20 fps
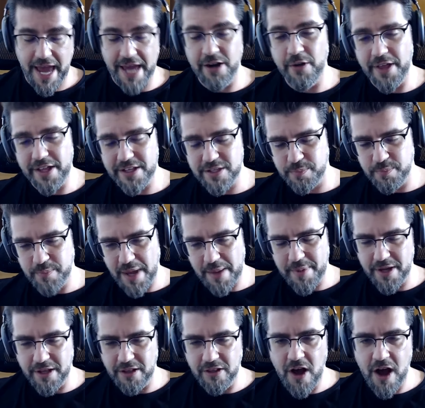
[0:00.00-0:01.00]
I know that's
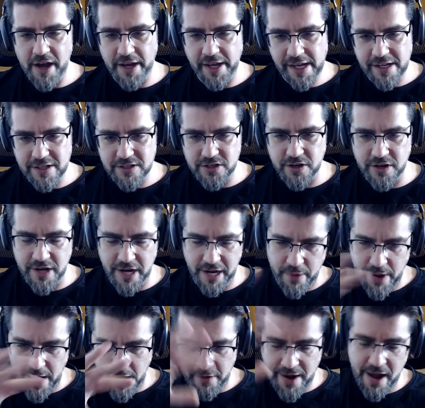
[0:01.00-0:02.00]
maybe a long answer, and I
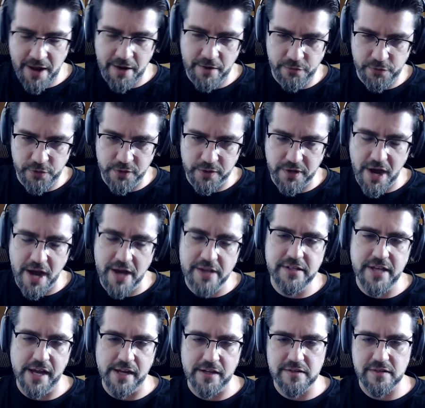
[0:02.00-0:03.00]
went around a few
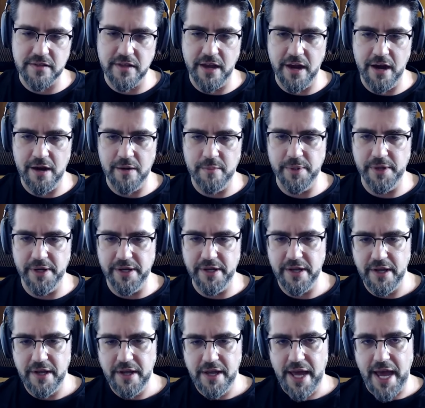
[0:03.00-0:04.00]
contexts there, but
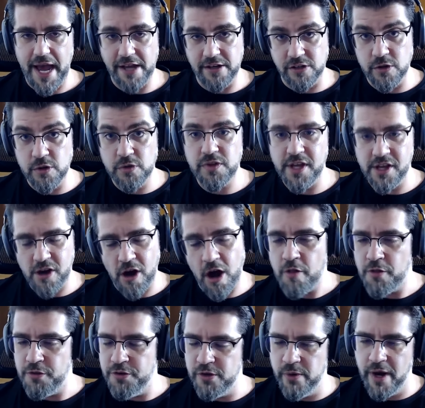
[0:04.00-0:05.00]
I do think
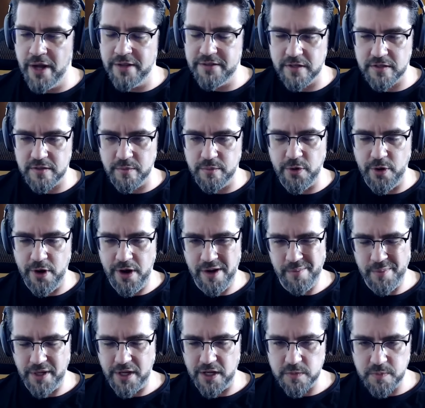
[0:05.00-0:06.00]
all the nuance is
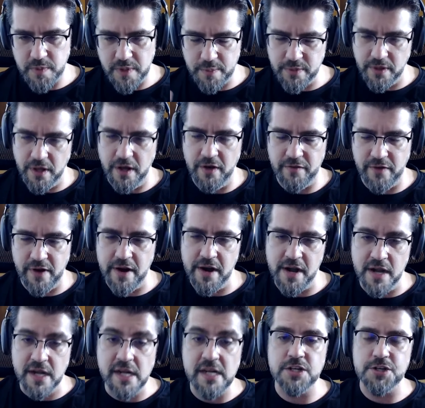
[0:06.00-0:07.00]
important because people are very
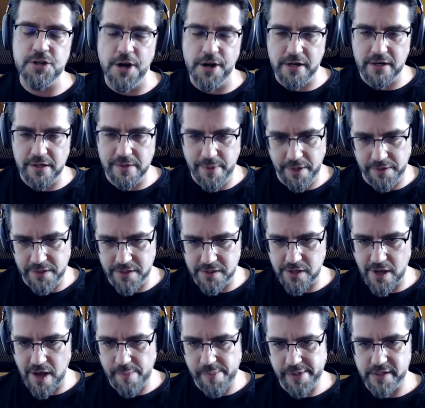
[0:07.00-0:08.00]
knee jerk about these
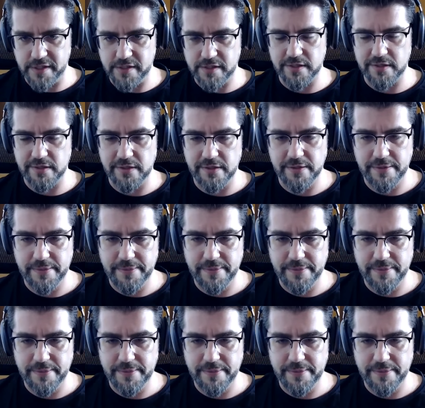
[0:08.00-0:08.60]
topics.